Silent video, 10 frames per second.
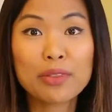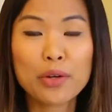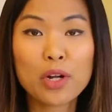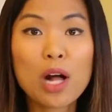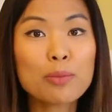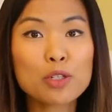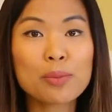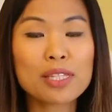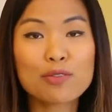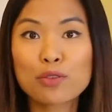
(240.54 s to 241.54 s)
in their
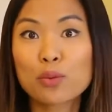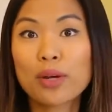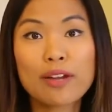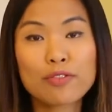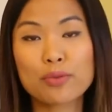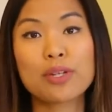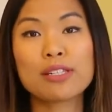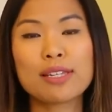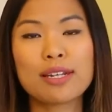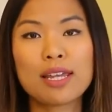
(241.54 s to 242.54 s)
accomplishments for whatever
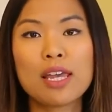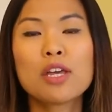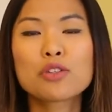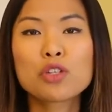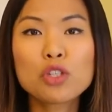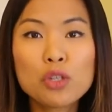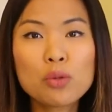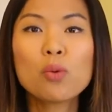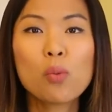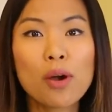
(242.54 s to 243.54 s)
reason. So
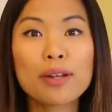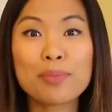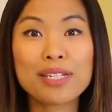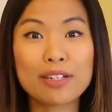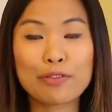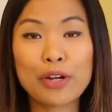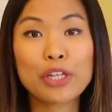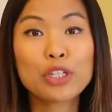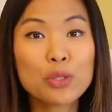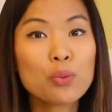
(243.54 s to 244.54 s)
you want to be
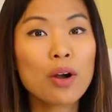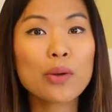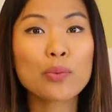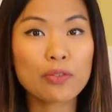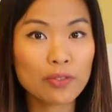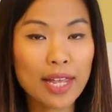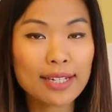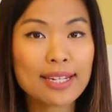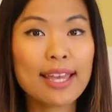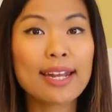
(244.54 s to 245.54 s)
different. You want to
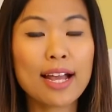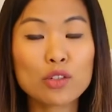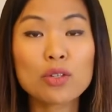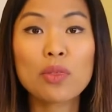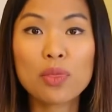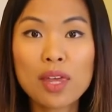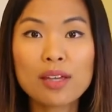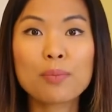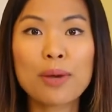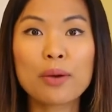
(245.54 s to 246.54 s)
reflect and actually
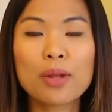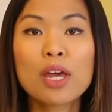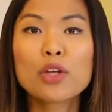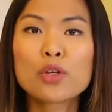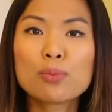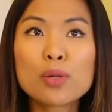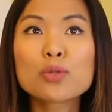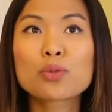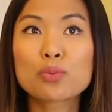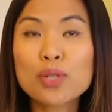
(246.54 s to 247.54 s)
think about your
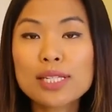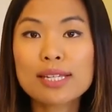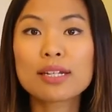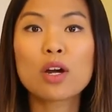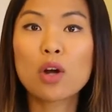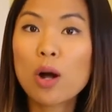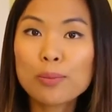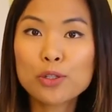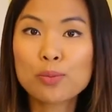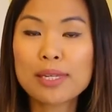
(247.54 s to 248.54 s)
most recent
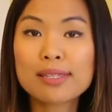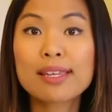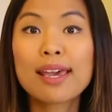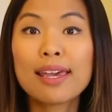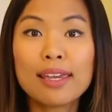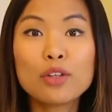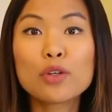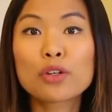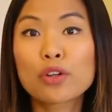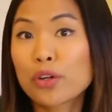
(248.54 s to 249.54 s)
accomplishments in
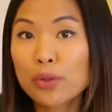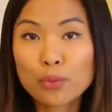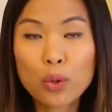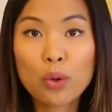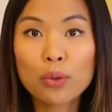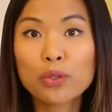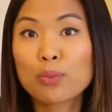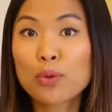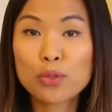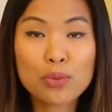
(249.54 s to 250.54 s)
your current role,
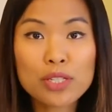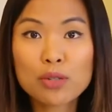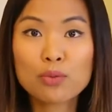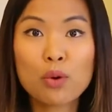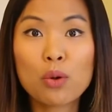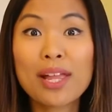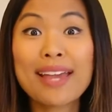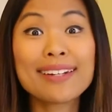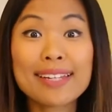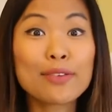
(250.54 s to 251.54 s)
your most recent role,
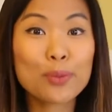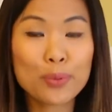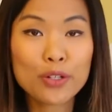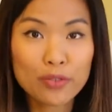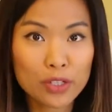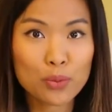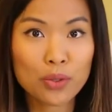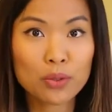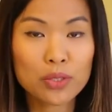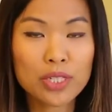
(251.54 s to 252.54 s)
and in your previous
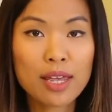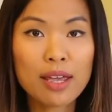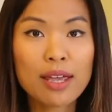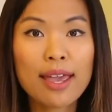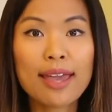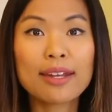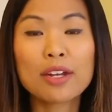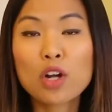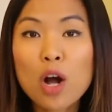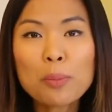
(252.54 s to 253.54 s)
roles. And
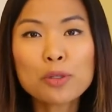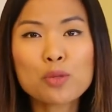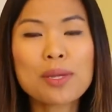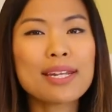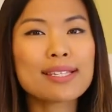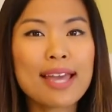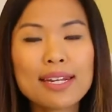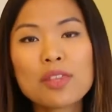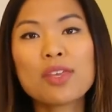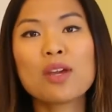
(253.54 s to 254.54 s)
an accomplishment is
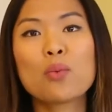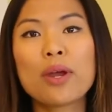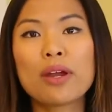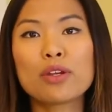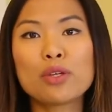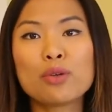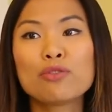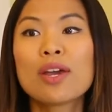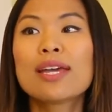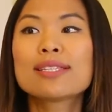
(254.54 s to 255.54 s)
anything where
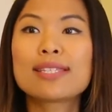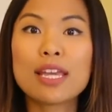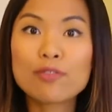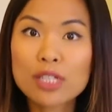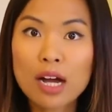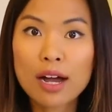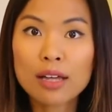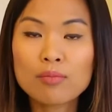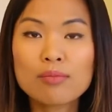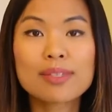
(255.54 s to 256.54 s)
you've saved
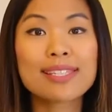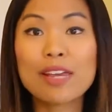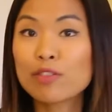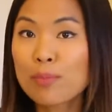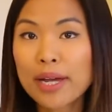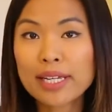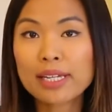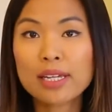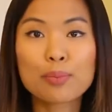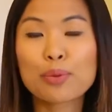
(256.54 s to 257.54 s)
time, saved
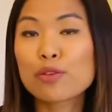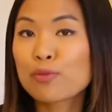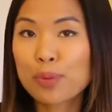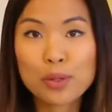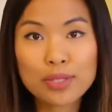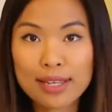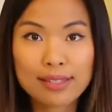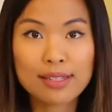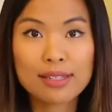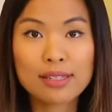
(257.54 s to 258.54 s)
money, improved
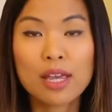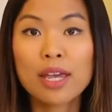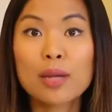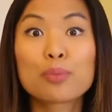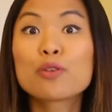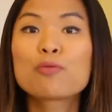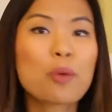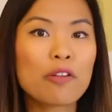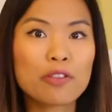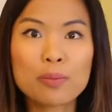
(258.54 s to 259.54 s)
processes, improved
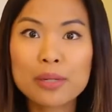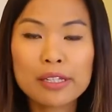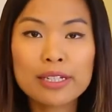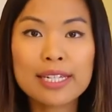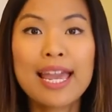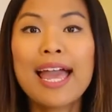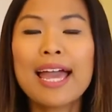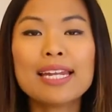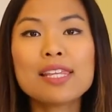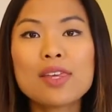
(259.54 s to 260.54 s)
profitability,
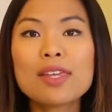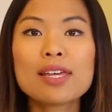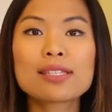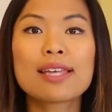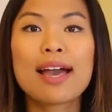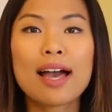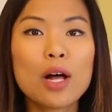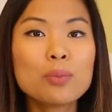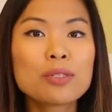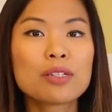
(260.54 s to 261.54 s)
anything that's
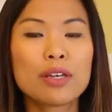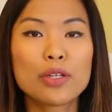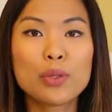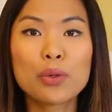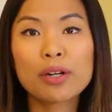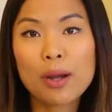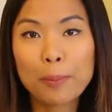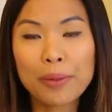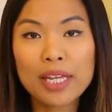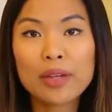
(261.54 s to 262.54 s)
helped your
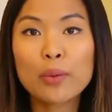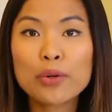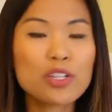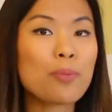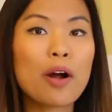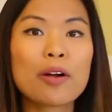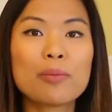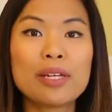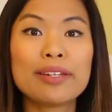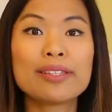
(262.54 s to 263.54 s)
company or
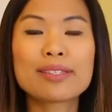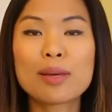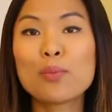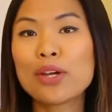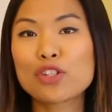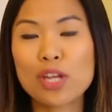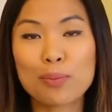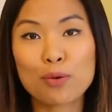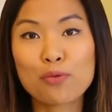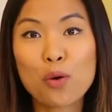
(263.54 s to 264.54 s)
department in some way,
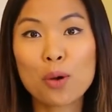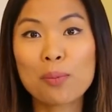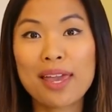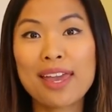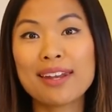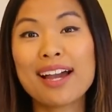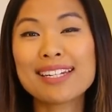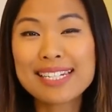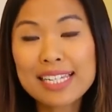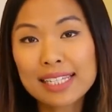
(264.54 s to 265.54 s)
shape, or form, and
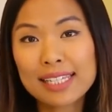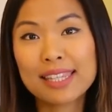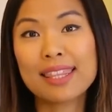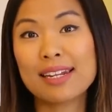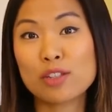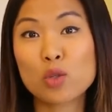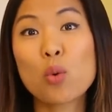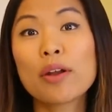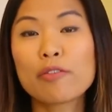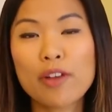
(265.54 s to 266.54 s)
ideally that is
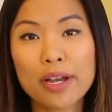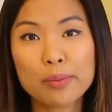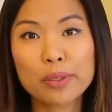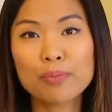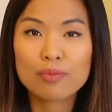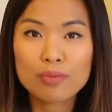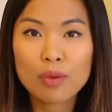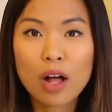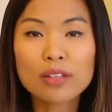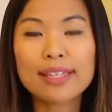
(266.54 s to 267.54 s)
quantifiable.
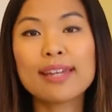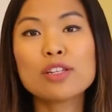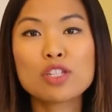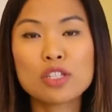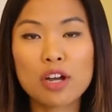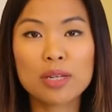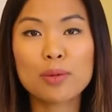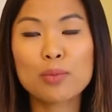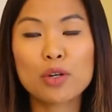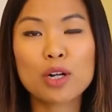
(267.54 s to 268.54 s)
I'll get into talking
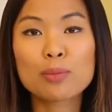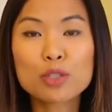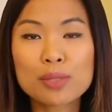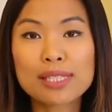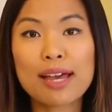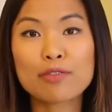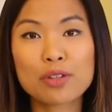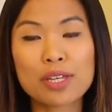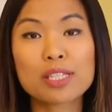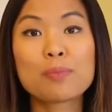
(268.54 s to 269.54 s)
about more accomplishments
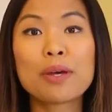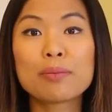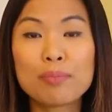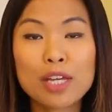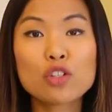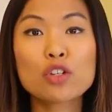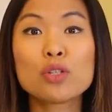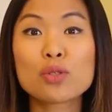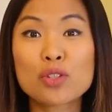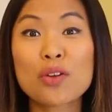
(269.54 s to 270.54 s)
after this, but make sure
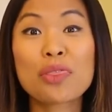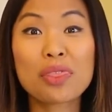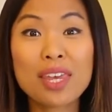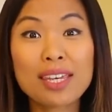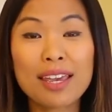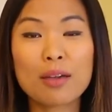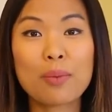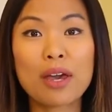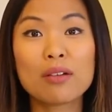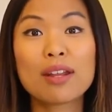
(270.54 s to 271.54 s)
you start thinking
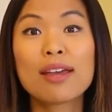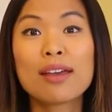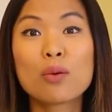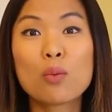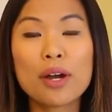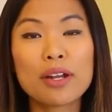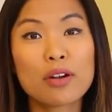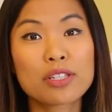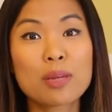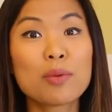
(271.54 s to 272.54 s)
about what
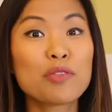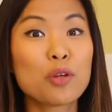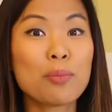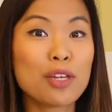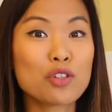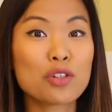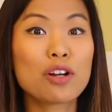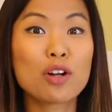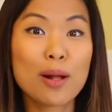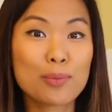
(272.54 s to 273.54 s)
are some of your major
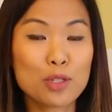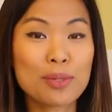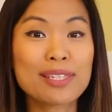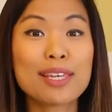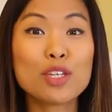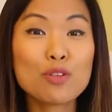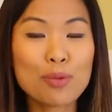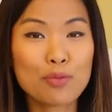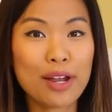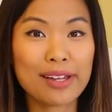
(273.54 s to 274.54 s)
accomplishments that
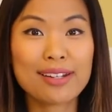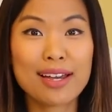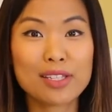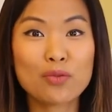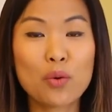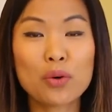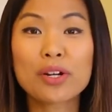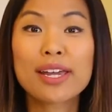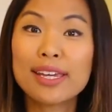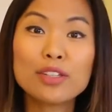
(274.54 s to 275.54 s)
you've been recognized
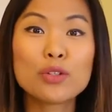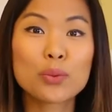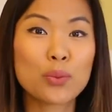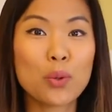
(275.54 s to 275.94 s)
for in your